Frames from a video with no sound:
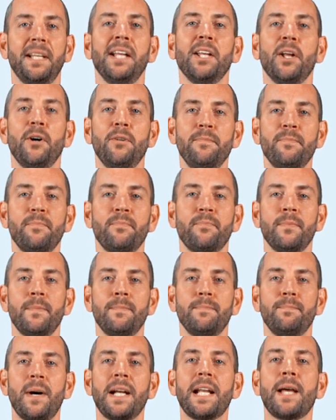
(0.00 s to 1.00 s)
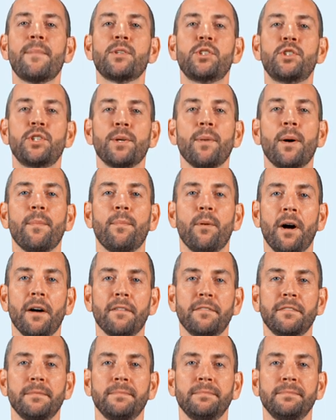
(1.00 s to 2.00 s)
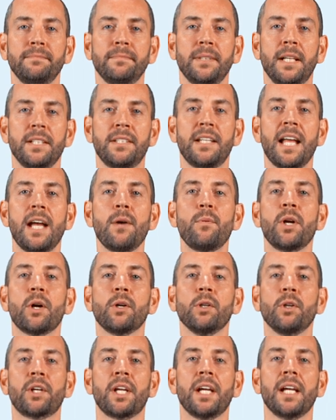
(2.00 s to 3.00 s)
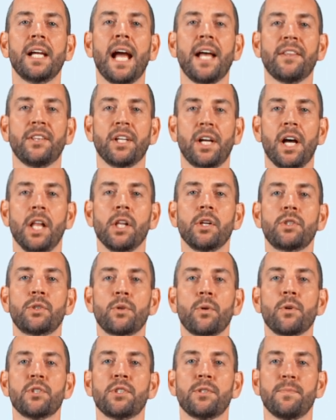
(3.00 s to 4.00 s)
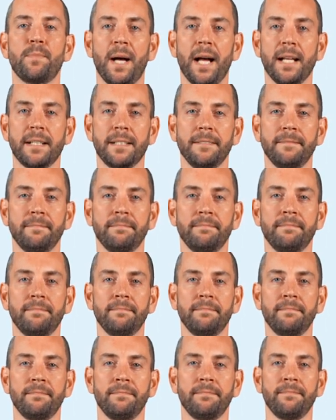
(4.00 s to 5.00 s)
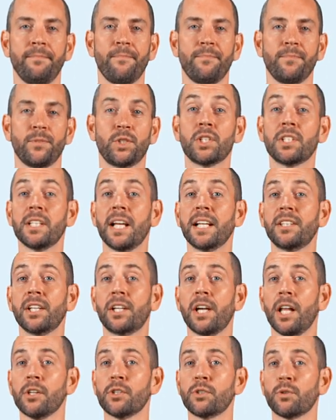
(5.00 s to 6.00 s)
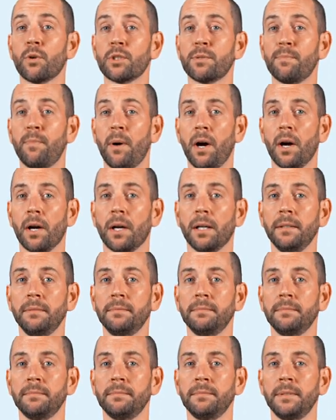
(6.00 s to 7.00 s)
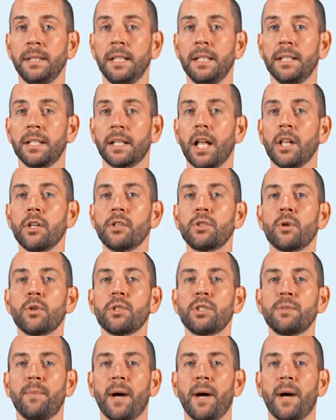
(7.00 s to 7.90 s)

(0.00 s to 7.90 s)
Hello, my name is Jim Uphoff, and today we are looking at the ColorSource Spot. Just like the ColorSource P A R, the ColorSource